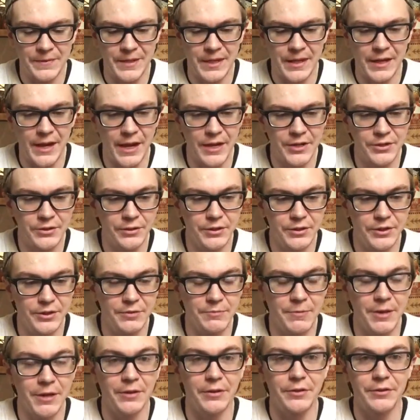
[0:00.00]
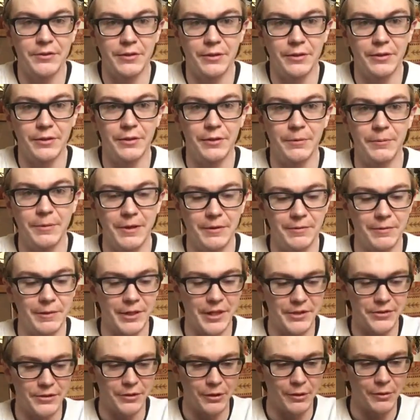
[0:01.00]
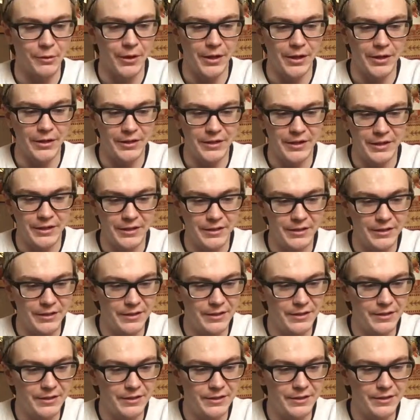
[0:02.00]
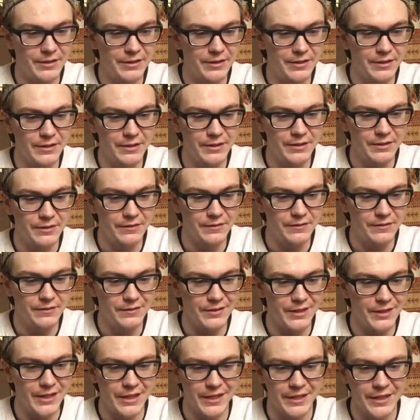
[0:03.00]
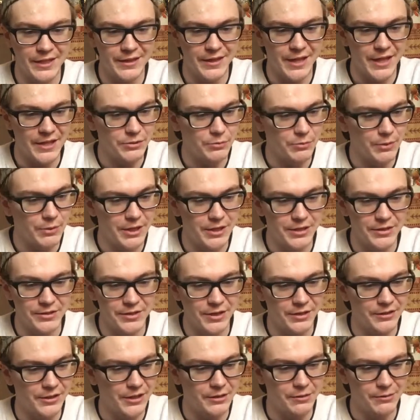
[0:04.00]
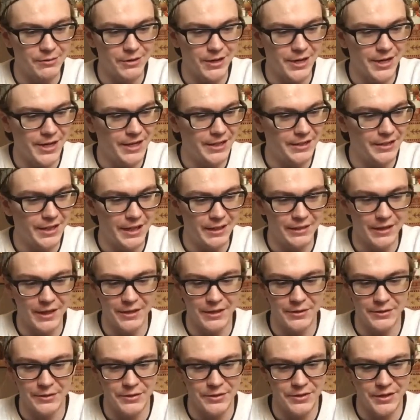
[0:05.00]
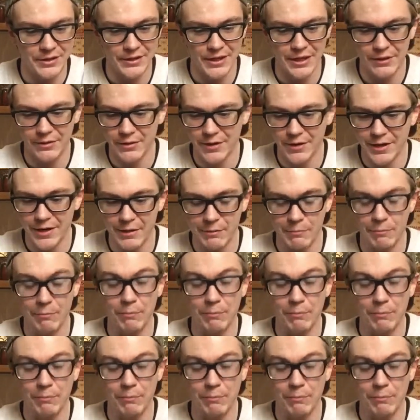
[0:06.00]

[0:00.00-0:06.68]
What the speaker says: It actually smells a little bit of a lesser quality. And again, that suede is not that great, that leather is not that great,